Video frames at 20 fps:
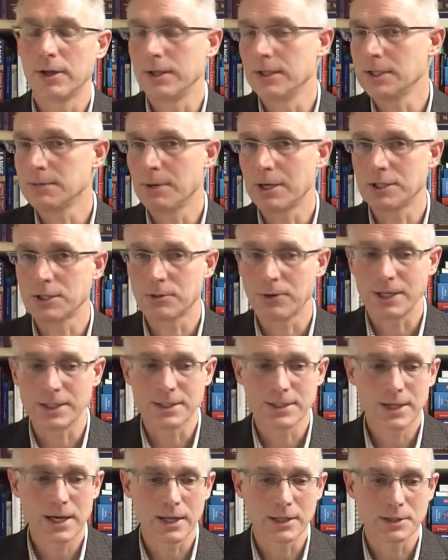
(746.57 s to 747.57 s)
And this makes great
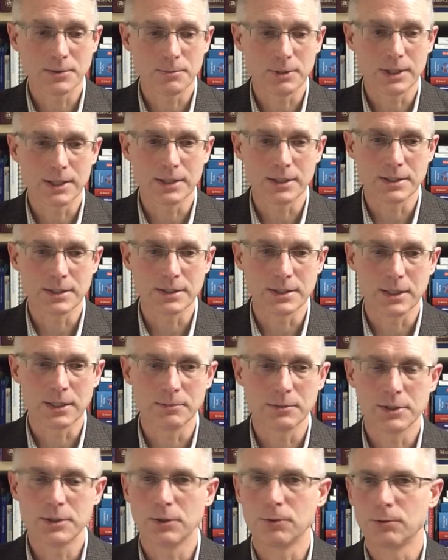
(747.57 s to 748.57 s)
sense because
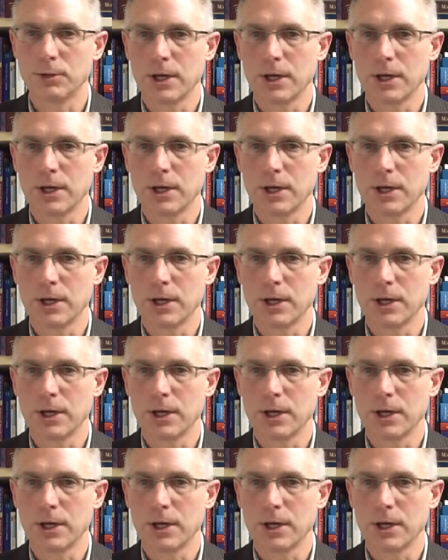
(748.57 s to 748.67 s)
still,